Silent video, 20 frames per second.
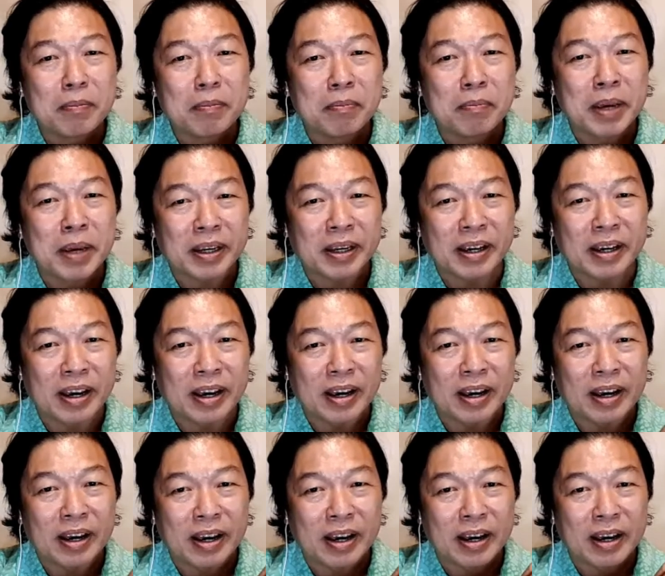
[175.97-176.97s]
make
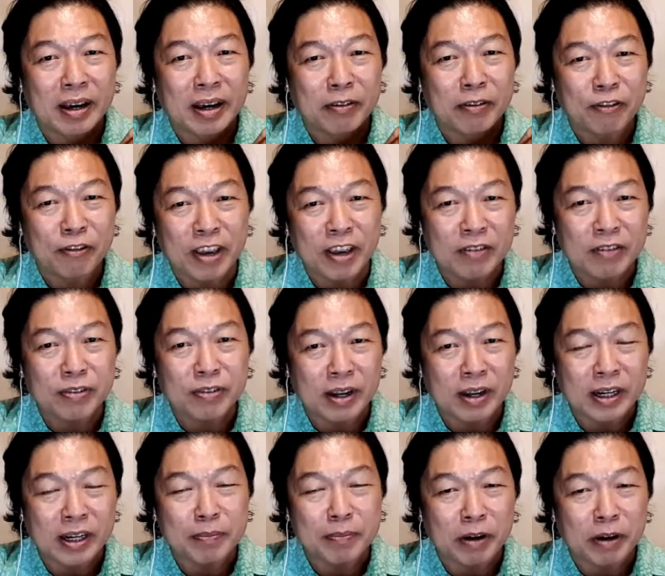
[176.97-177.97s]

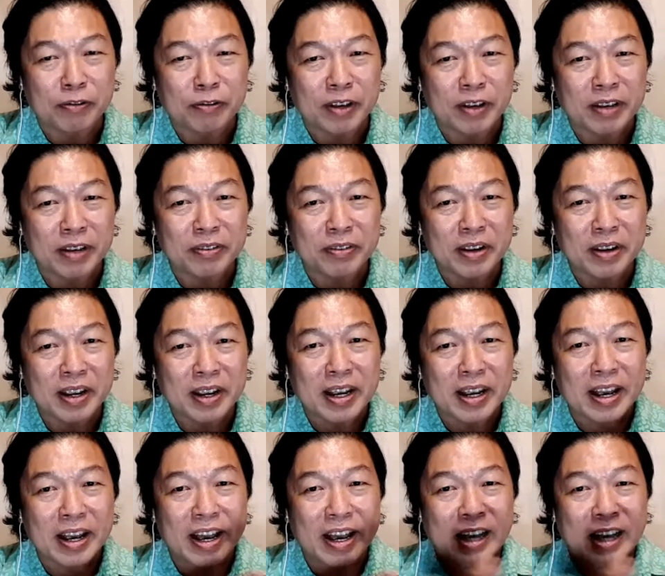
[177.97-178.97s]
a leap of faith,
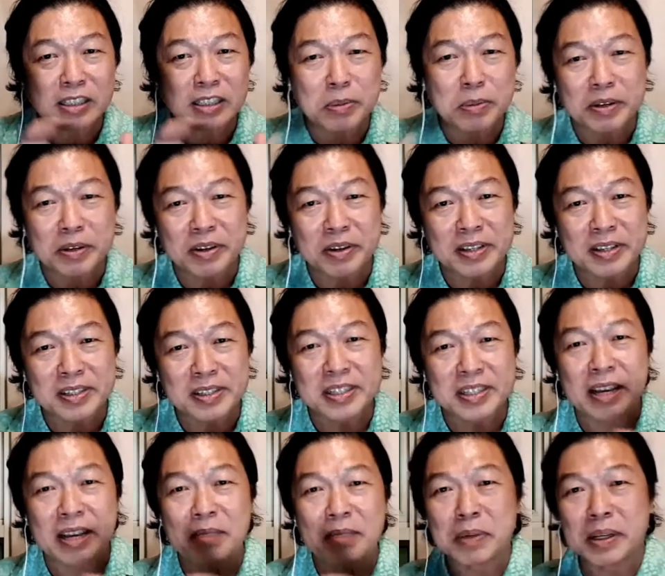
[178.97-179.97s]
experience,
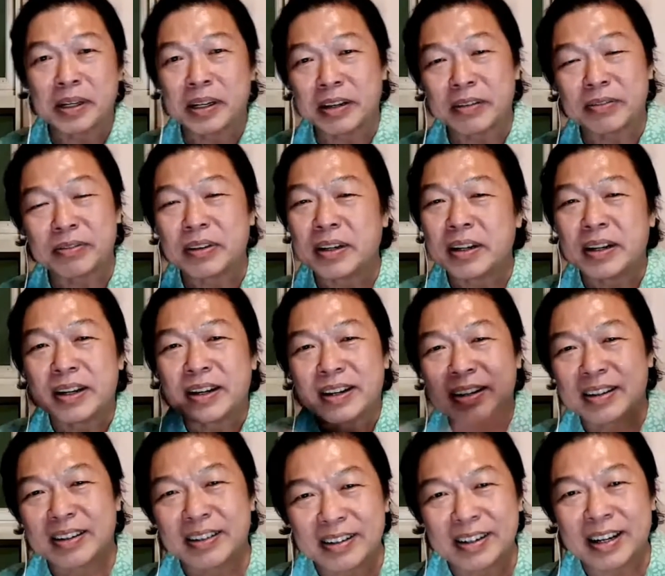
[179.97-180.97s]
then believe.
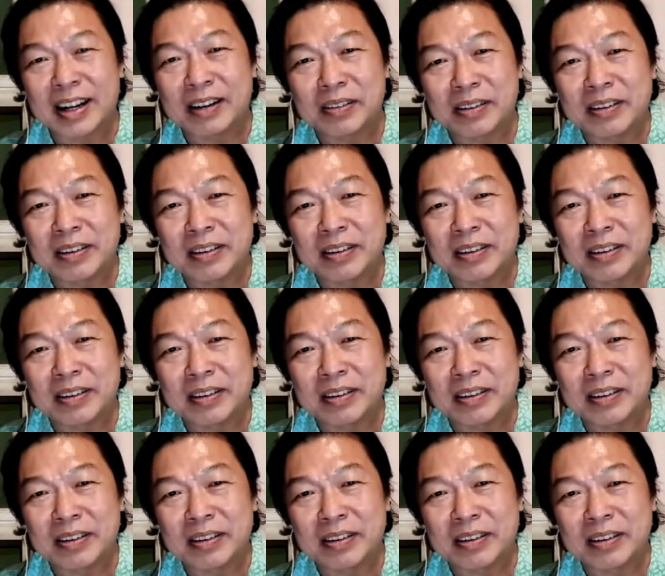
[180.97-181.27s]
That